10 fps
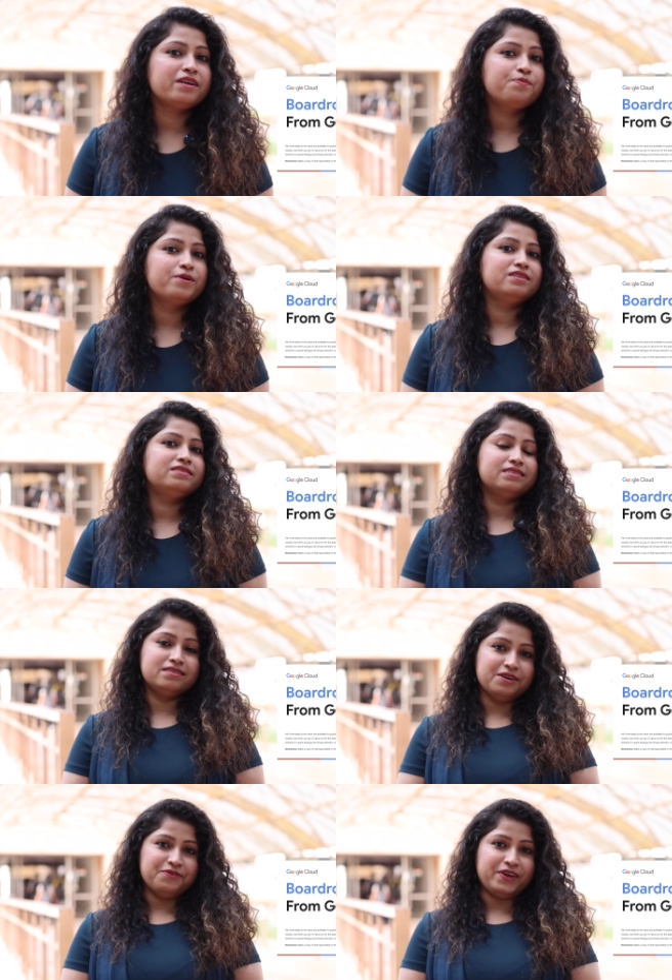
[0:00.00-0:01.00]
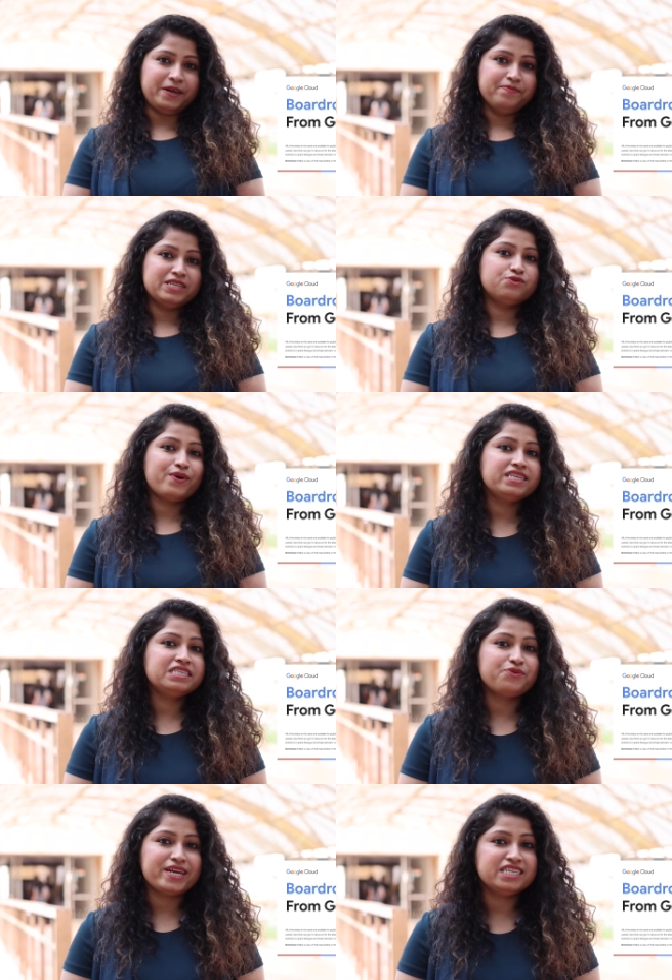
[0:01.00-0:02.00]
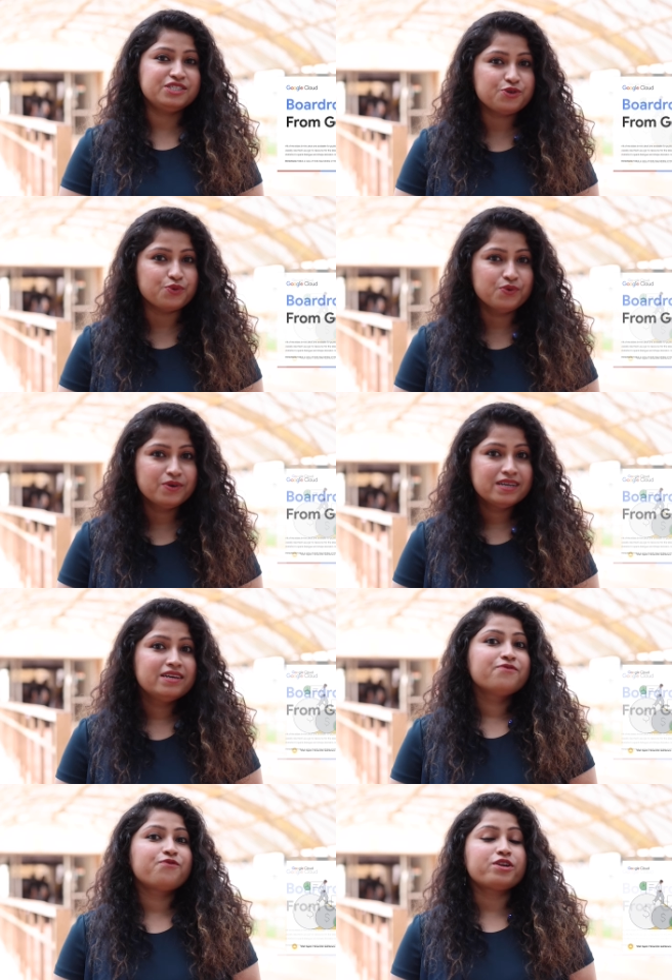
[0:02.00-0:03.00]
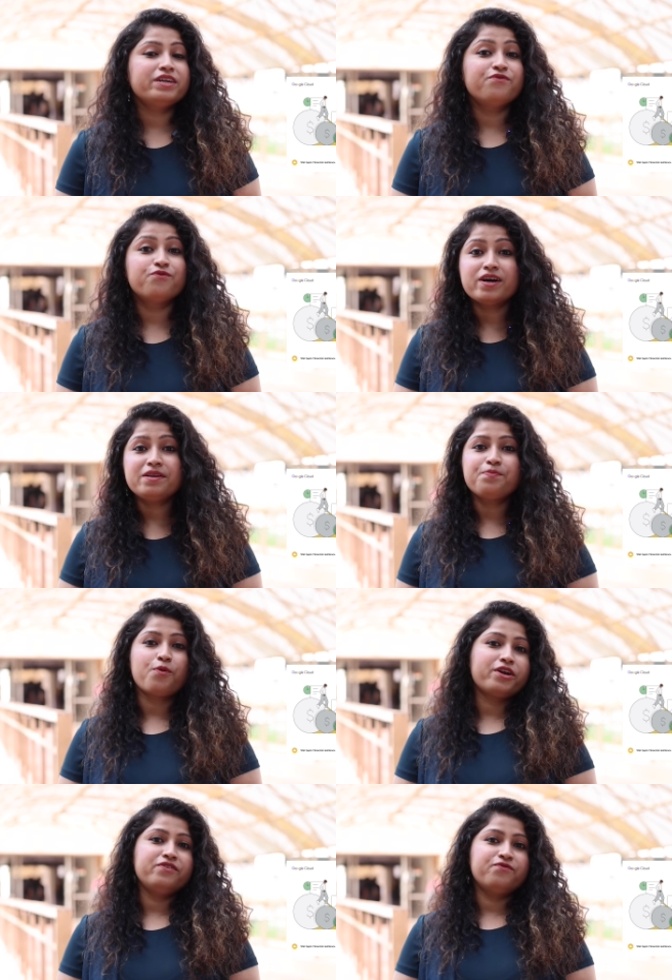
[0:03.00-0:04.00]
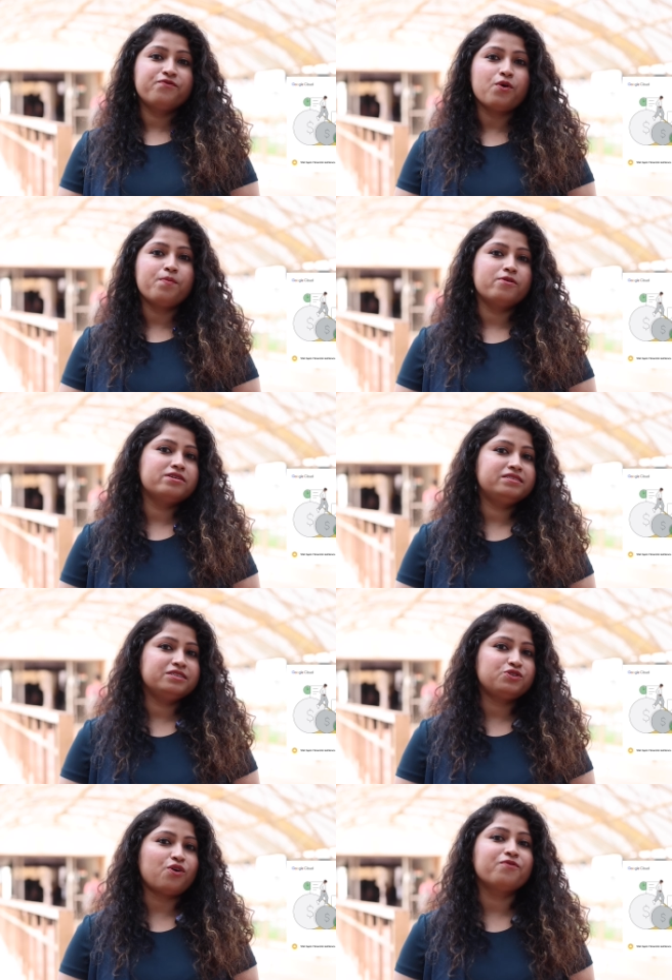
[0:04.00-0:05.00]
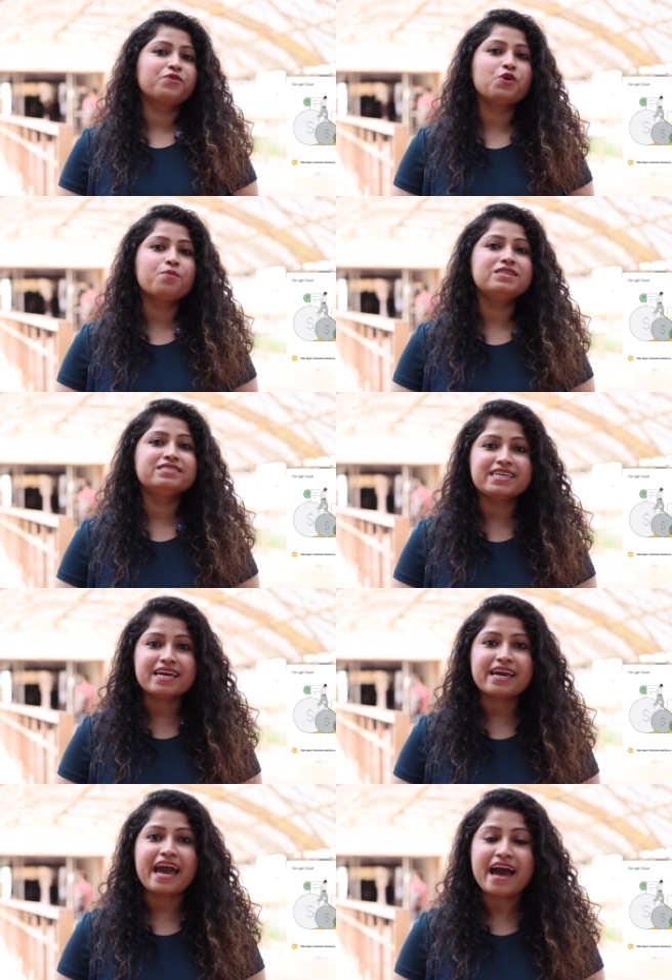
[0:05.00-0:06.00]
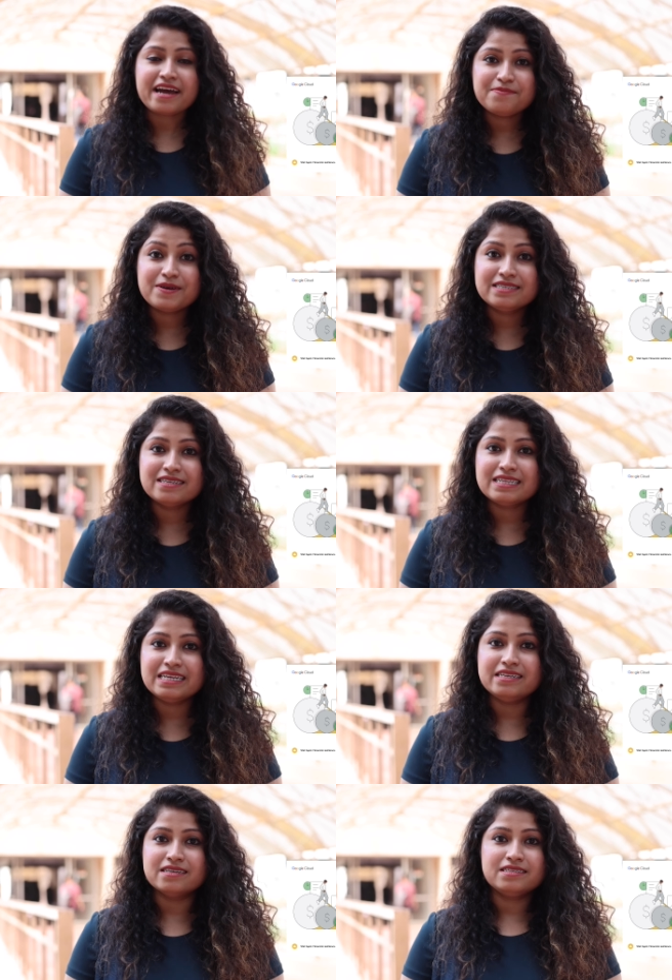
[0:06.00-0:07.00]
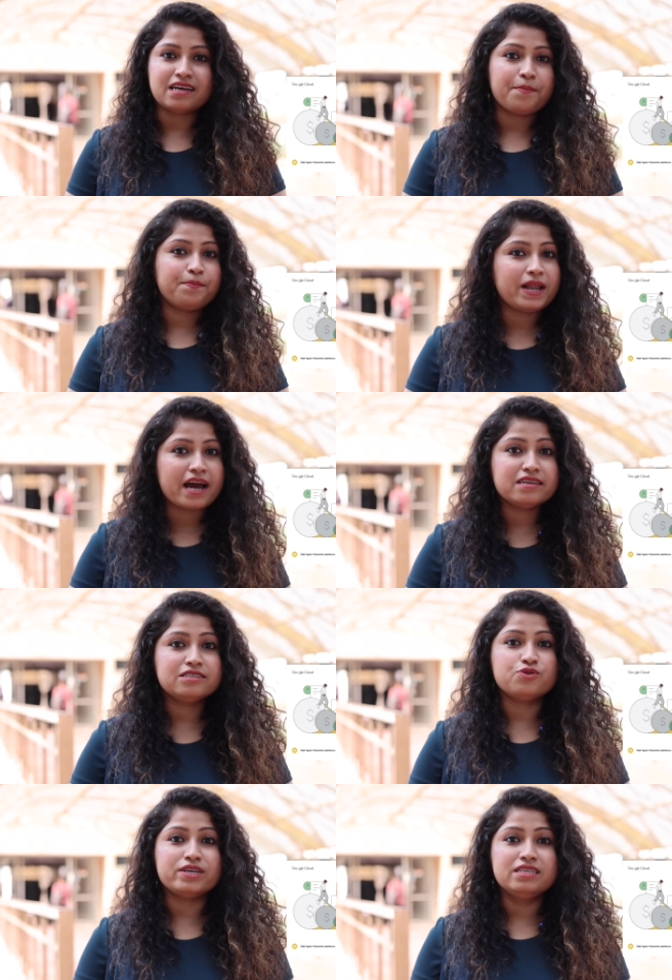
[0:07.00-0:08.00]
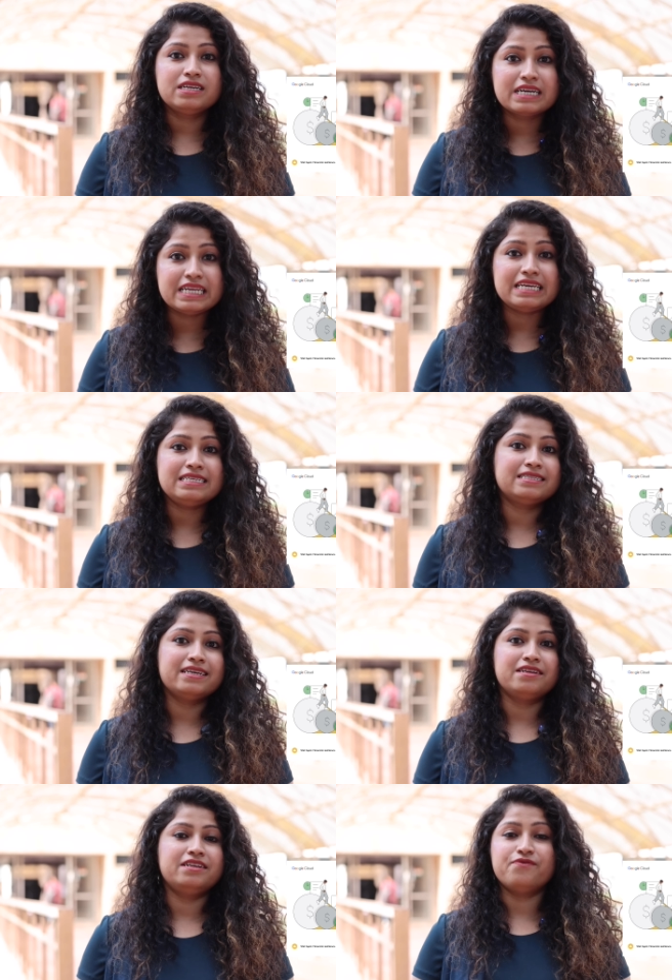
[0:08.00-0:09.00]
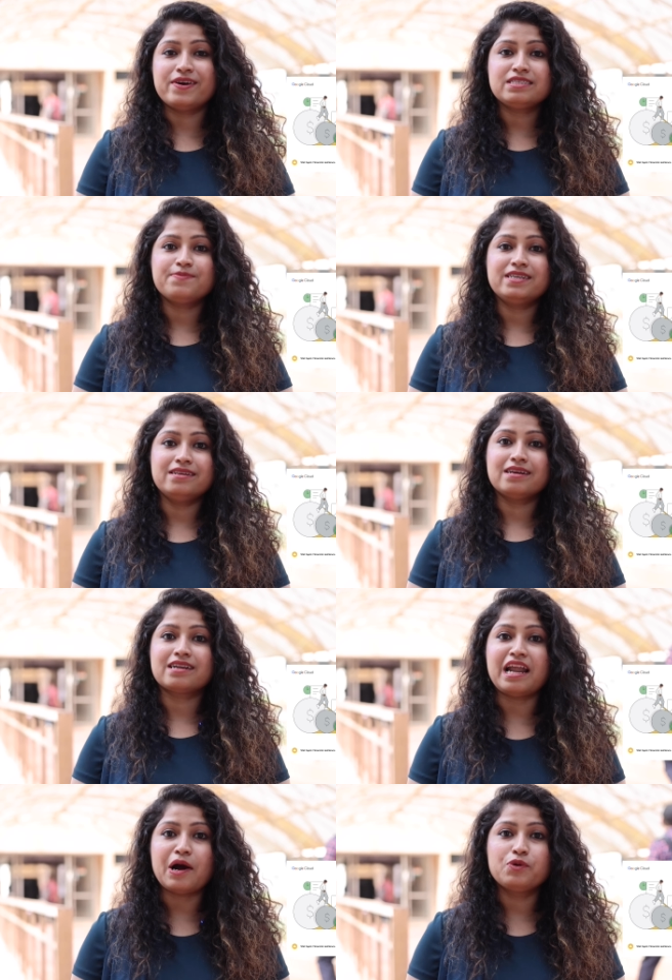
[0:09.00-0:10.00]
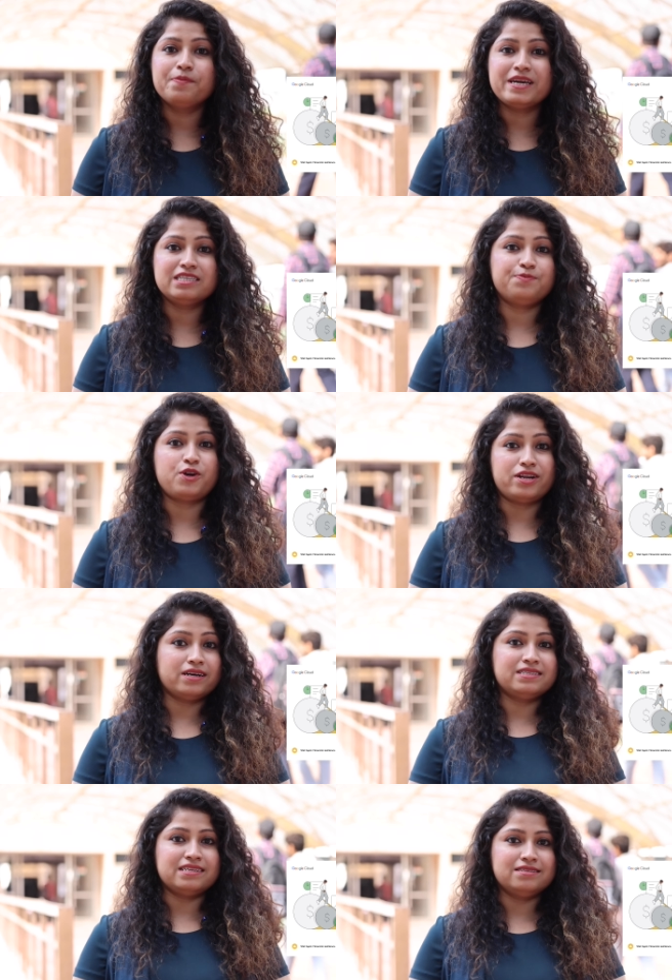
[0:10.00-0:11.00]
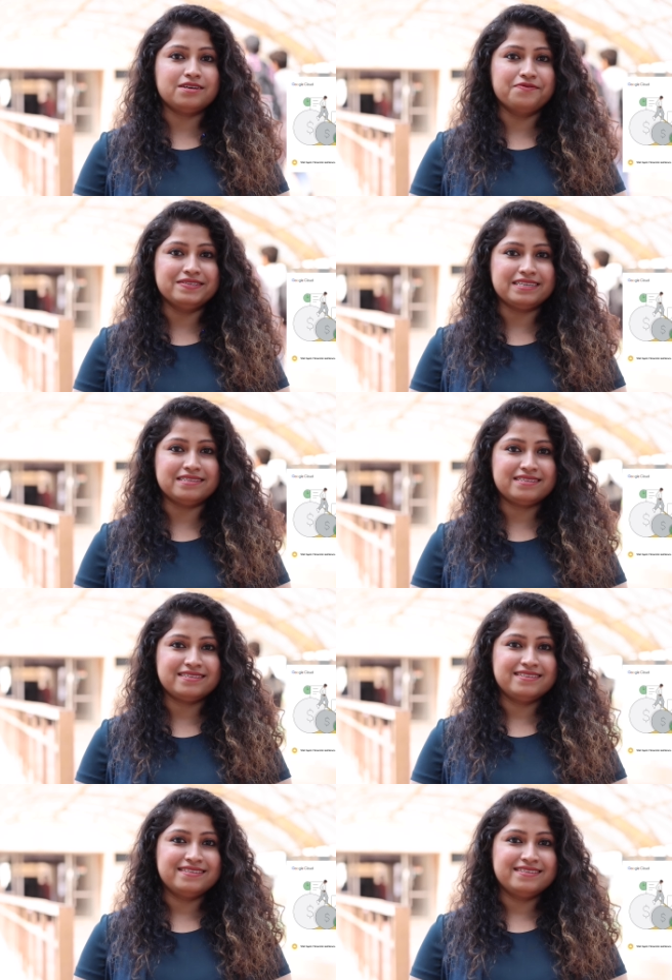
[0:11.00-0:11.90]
Brand Pulse survey twenty twenty-two, forty-one point four percent of global tech and business leaders are planning to increase their investment in cloud-based products and services.